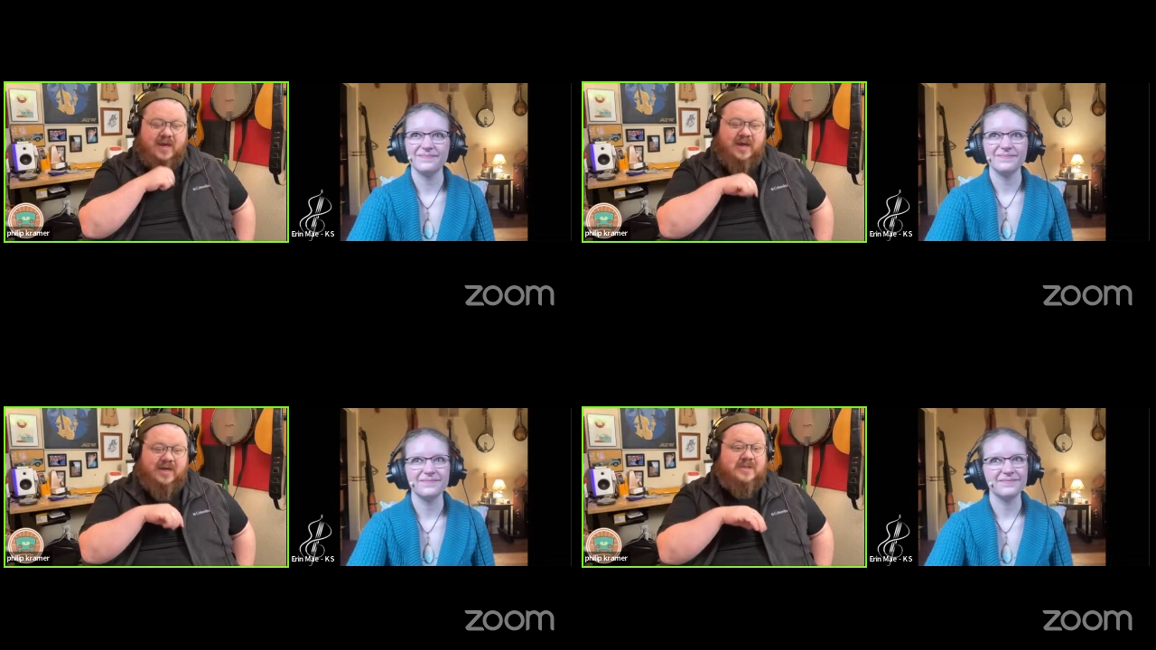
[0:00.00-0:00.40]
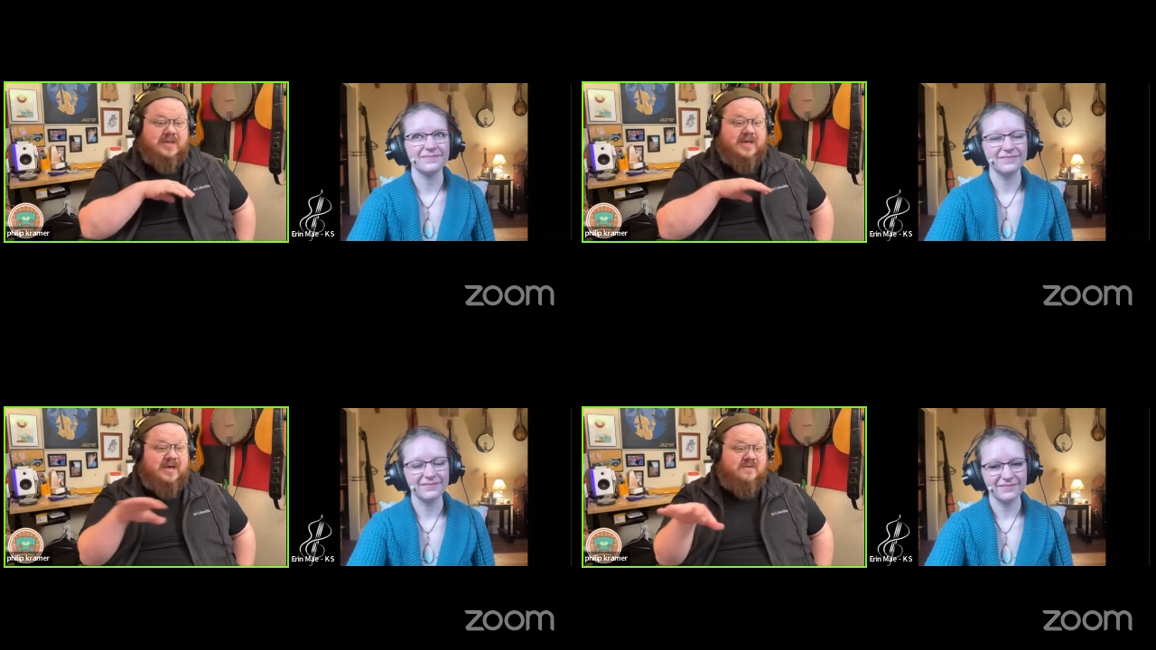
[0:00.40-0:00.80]
Speaker 1: It's in the
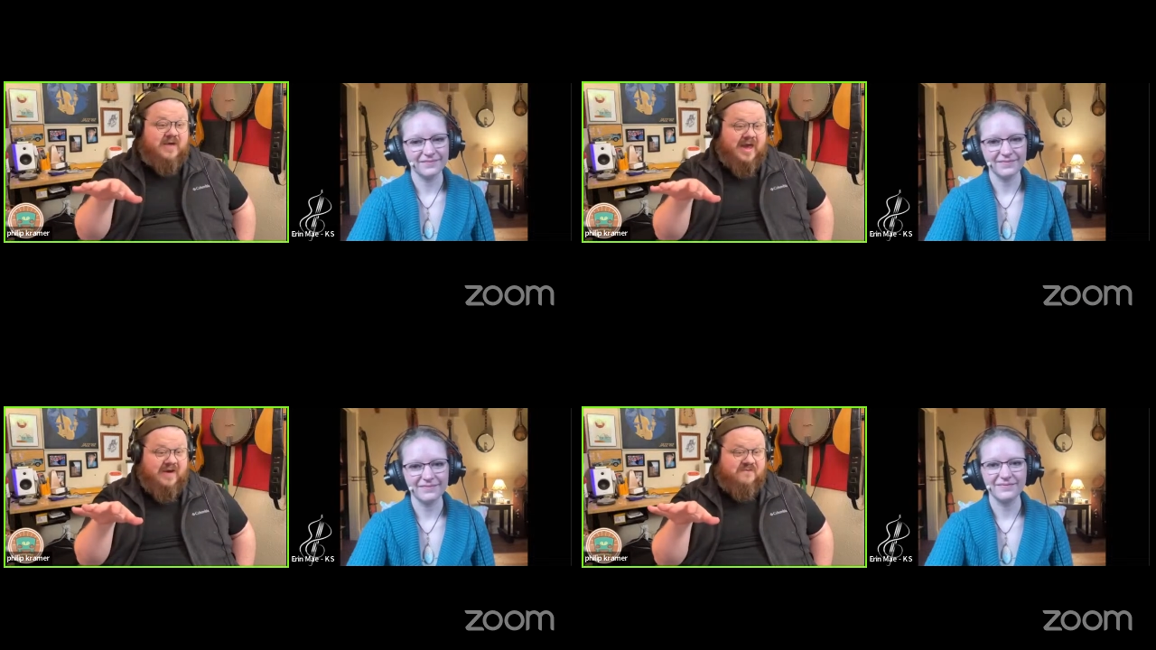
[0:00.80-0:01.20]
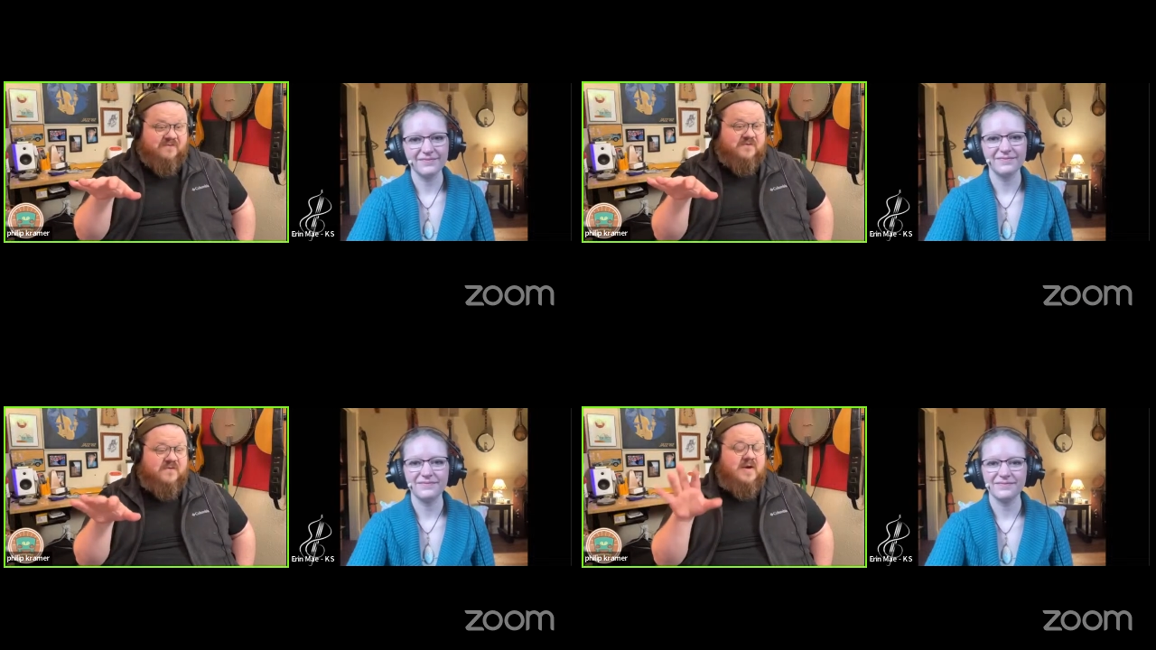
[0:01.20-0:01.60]
key of F.
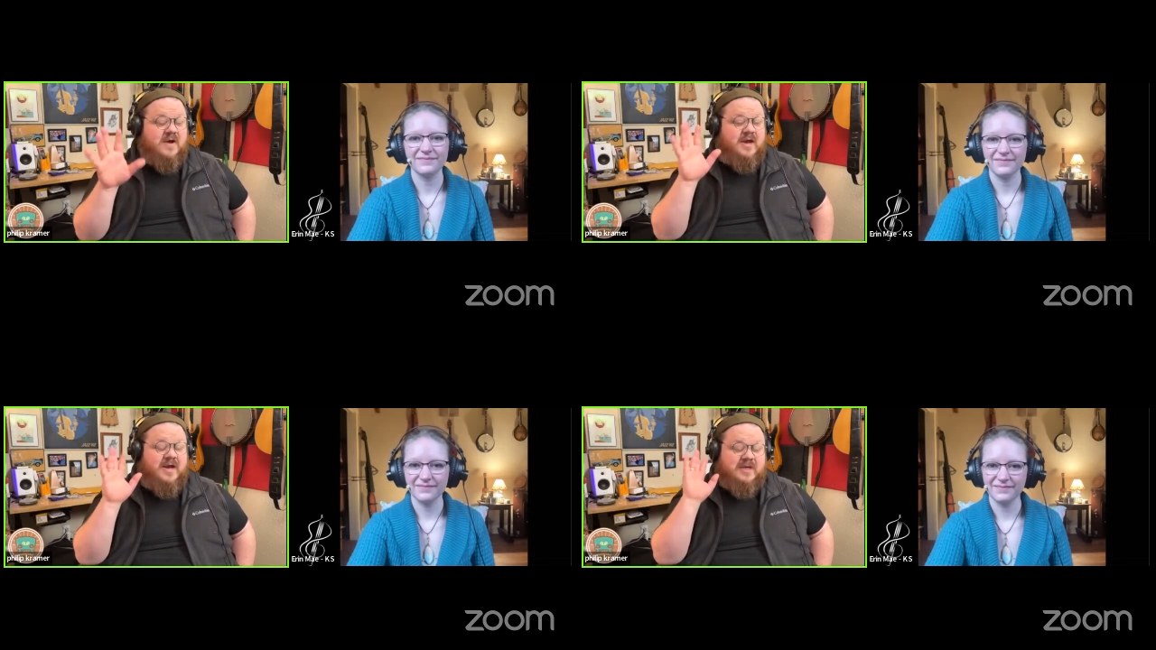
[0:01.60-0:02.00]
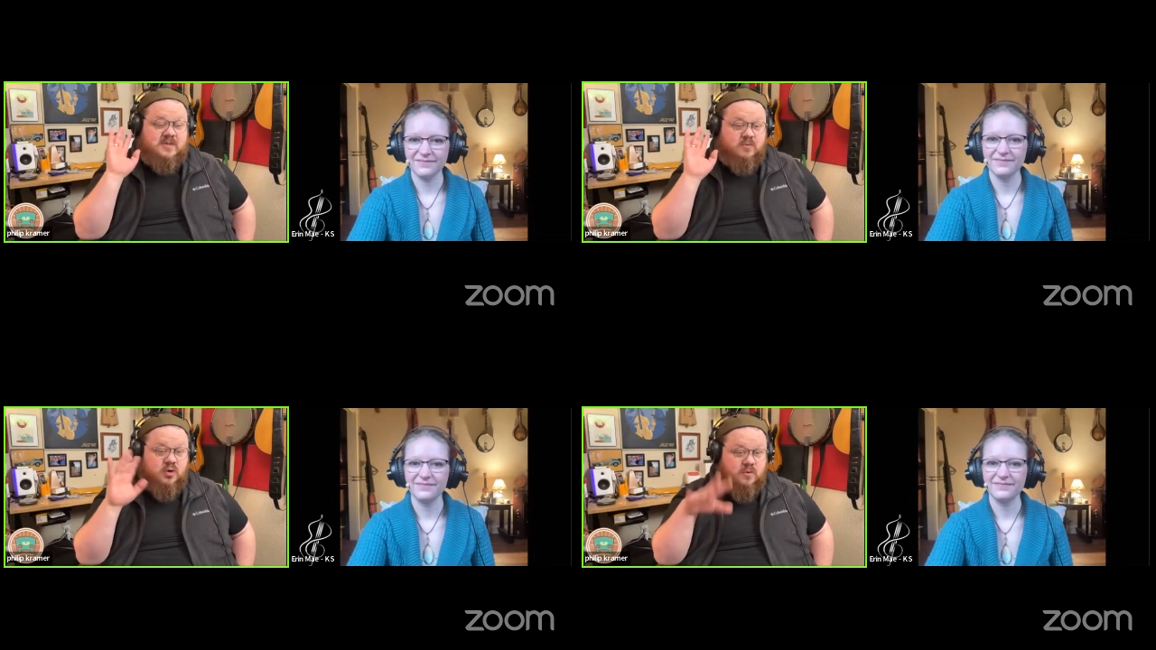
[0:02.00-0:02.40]
It has
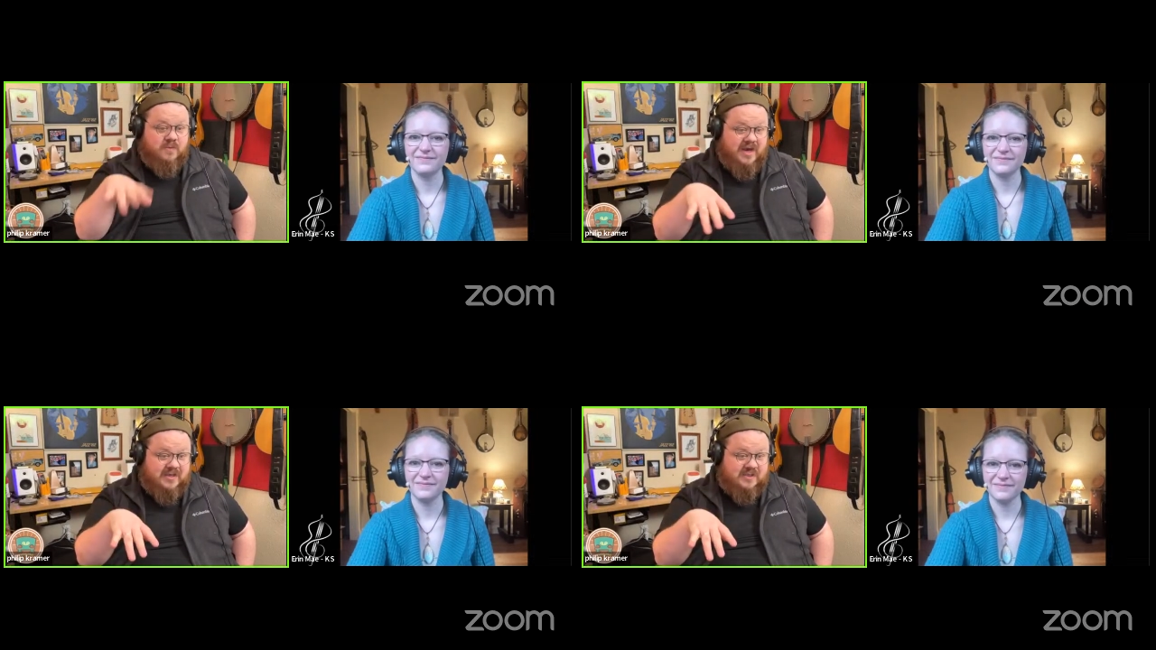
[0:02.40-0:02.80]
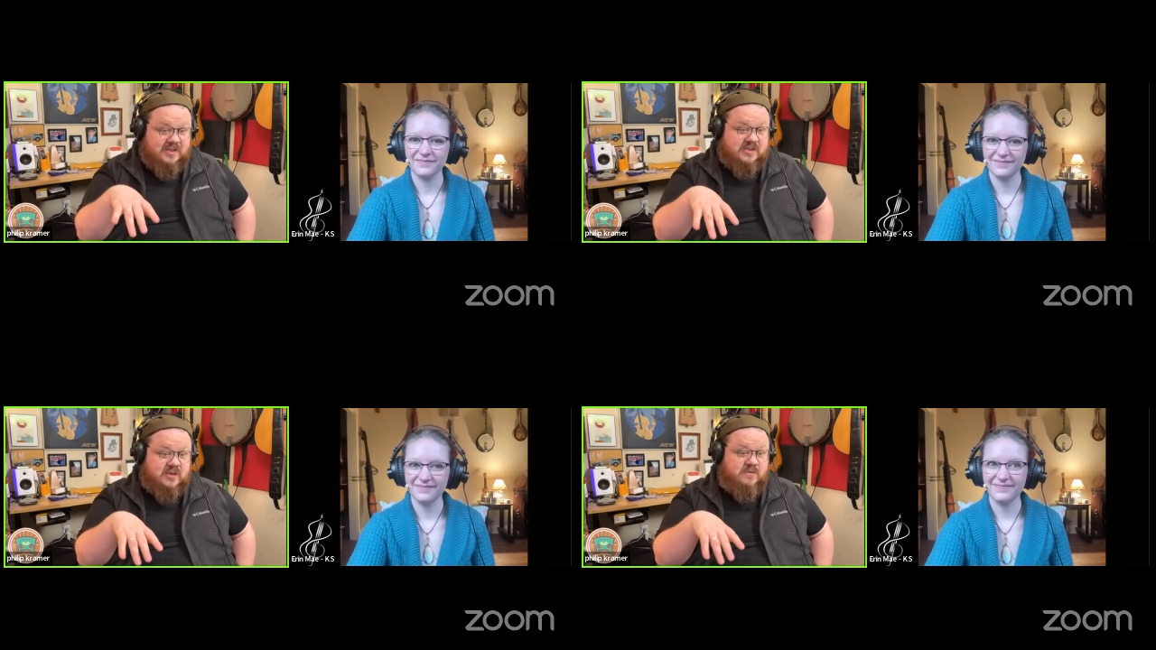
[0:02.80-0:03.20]
some
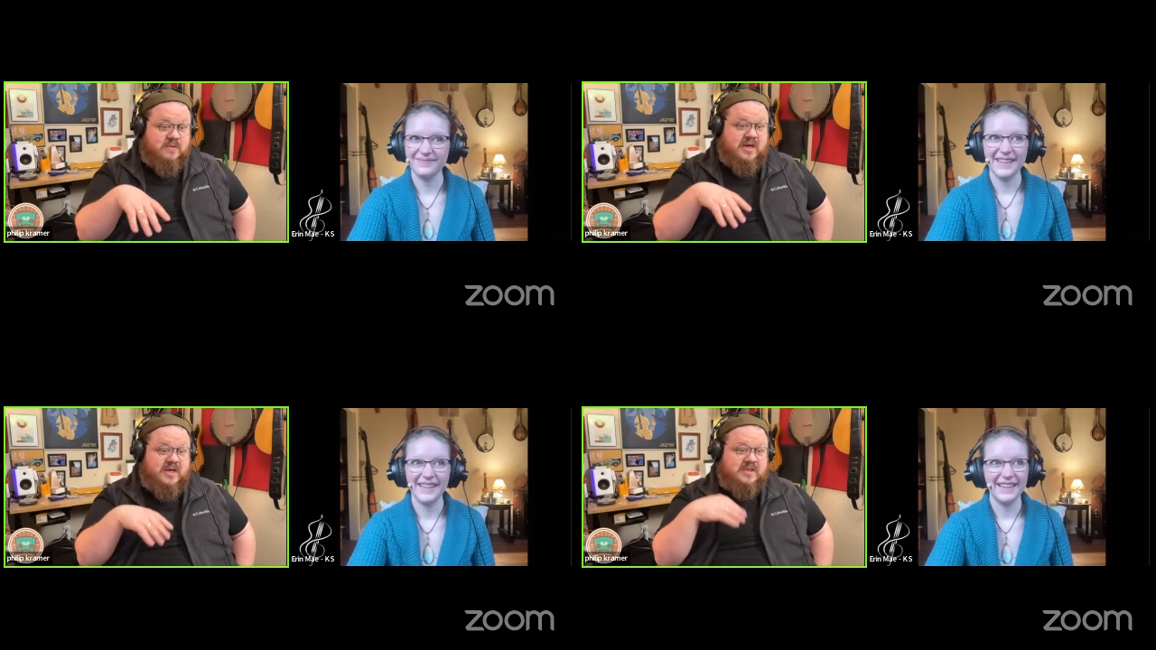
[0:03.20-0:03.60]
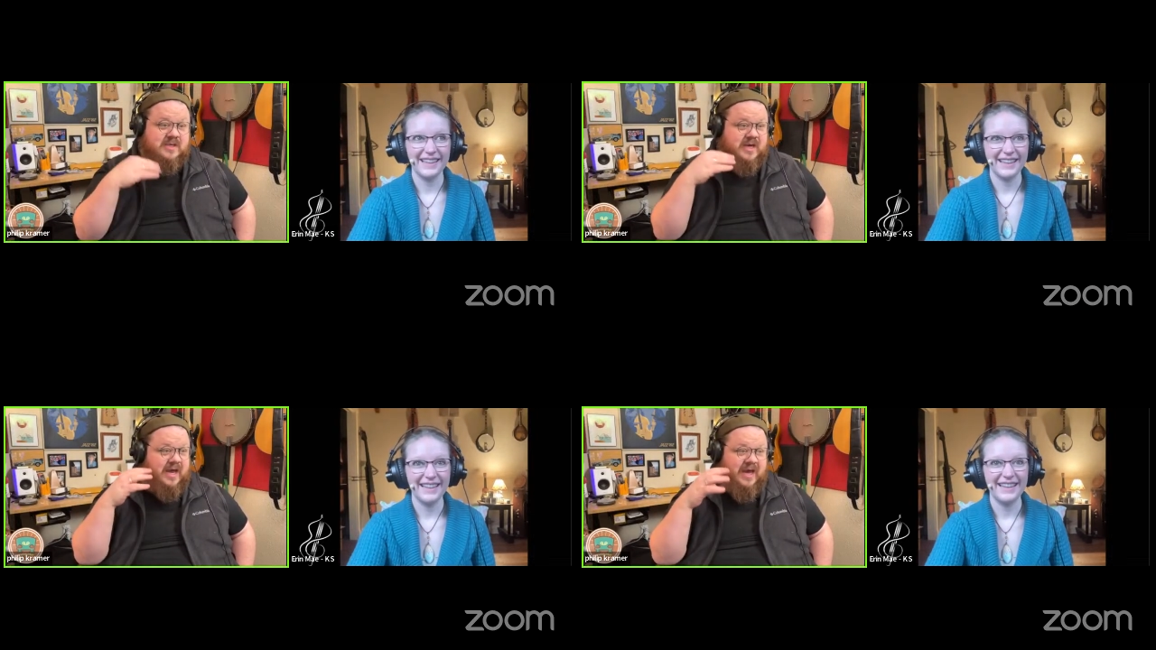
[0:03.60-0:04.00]
chromaticism. It is
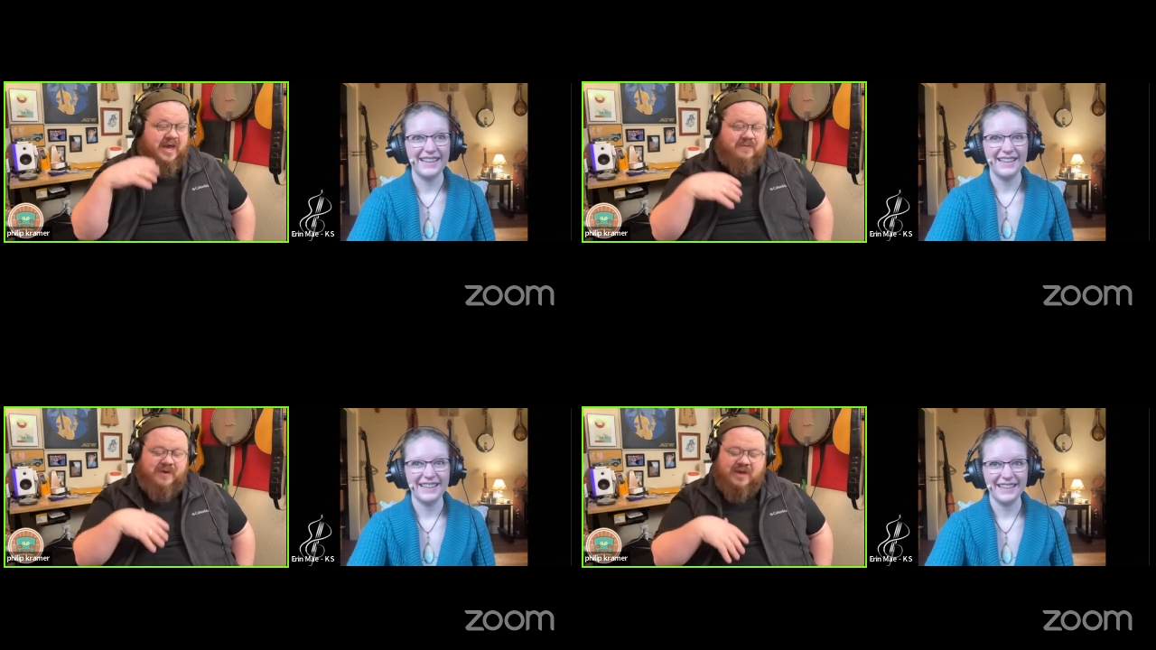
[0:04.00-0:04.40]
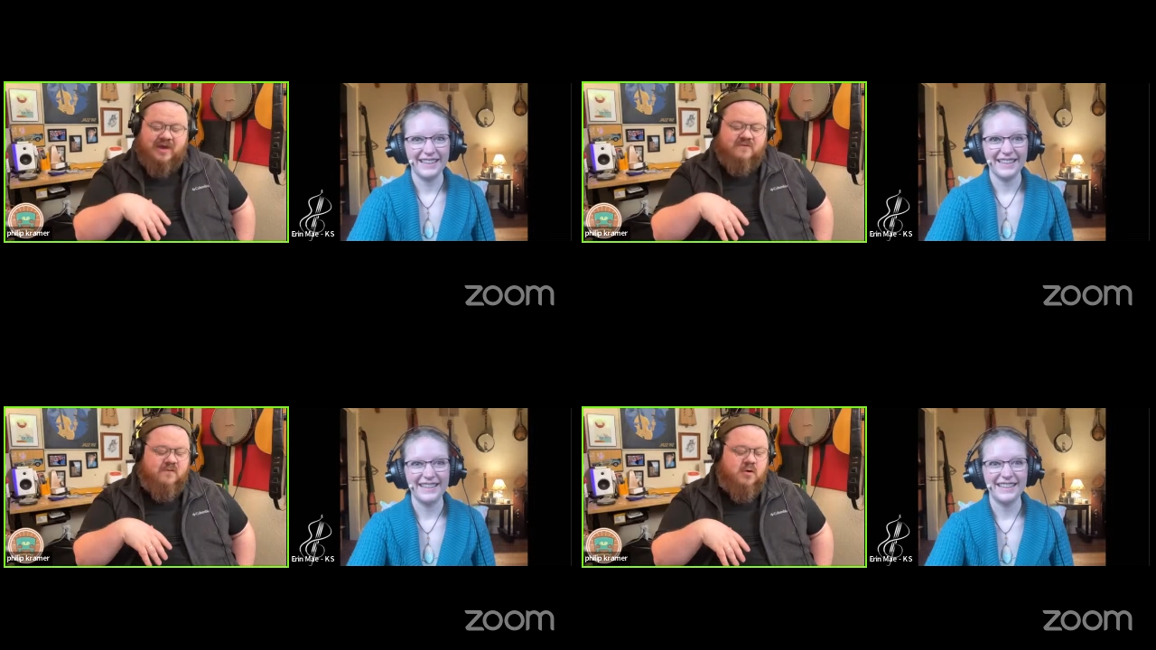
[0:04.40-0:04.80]
an
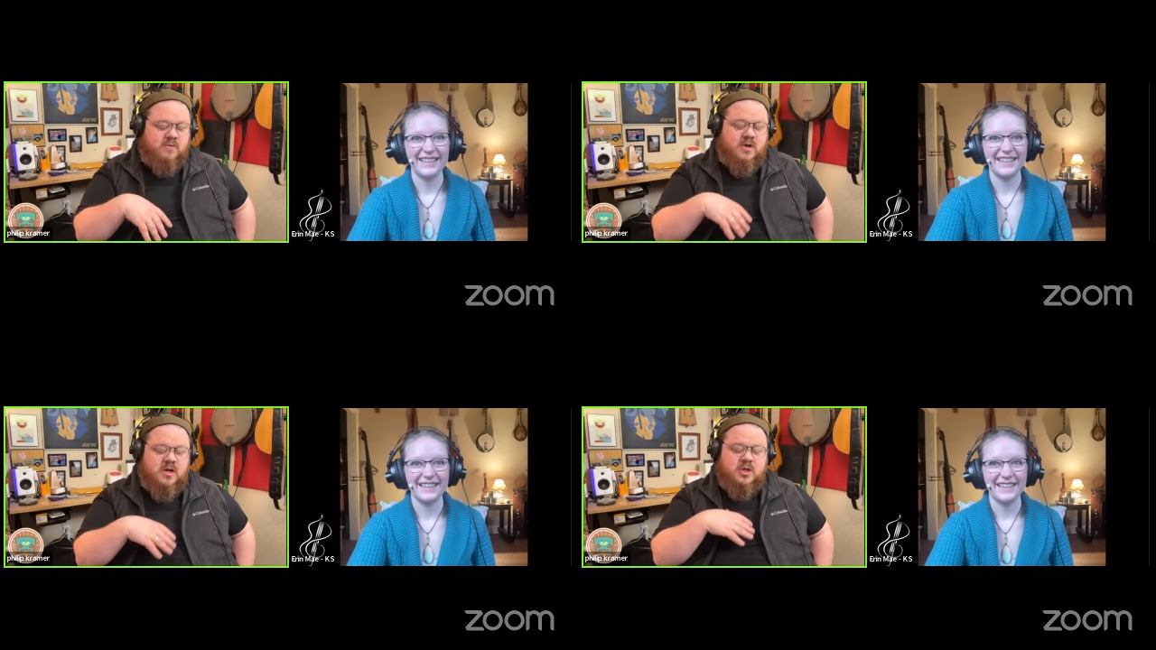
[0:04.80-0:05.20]
AABA form.